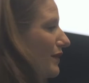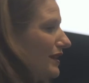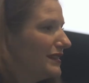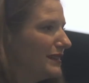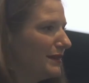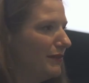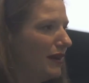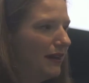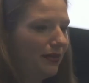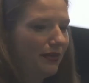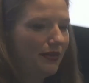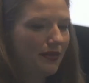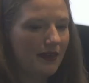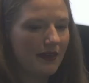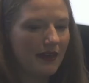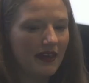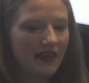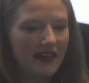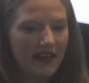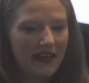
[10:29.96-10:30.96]
once a month.
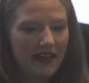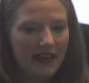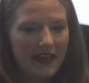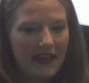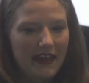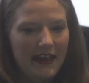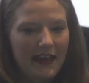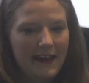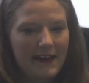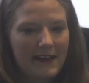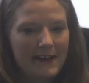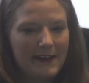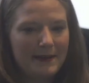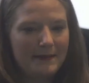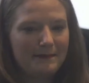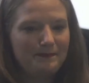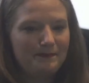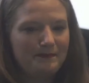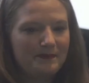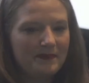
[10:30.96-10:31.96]

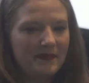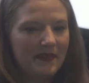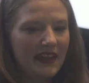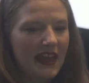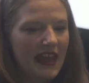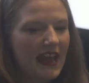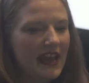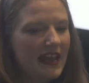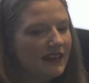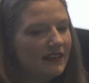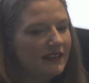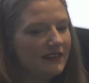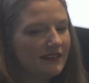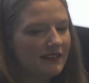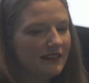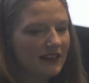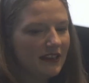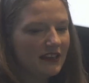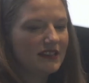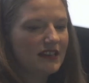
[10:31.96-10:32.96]
And
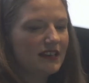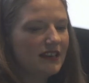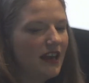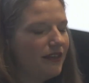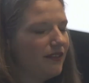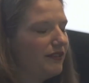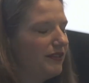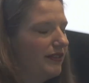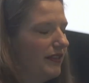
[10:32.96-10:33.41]
there's another